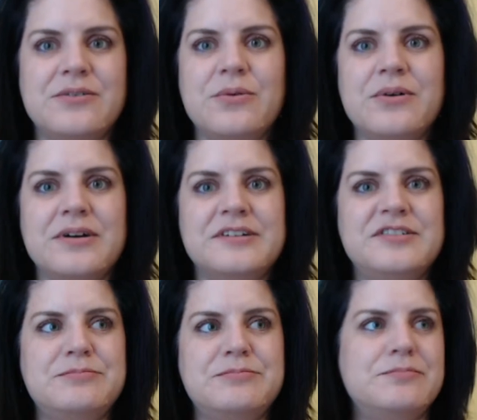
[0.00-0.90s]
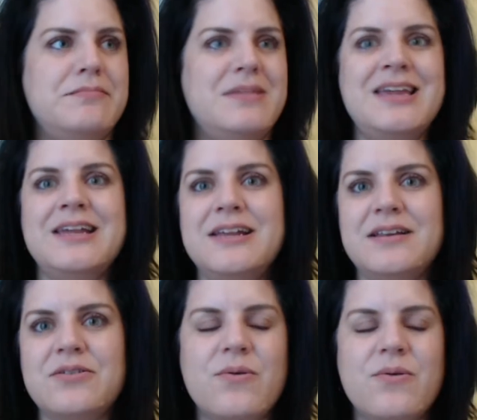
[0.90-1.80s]
or it's
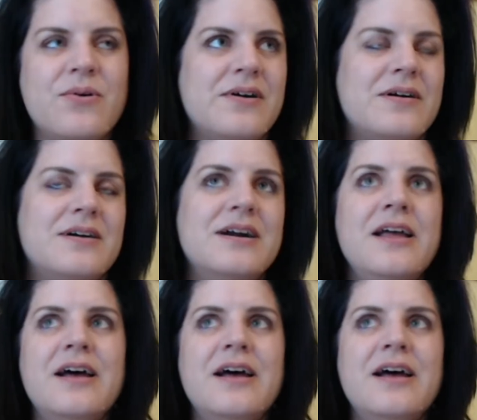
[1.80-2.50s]
mean, or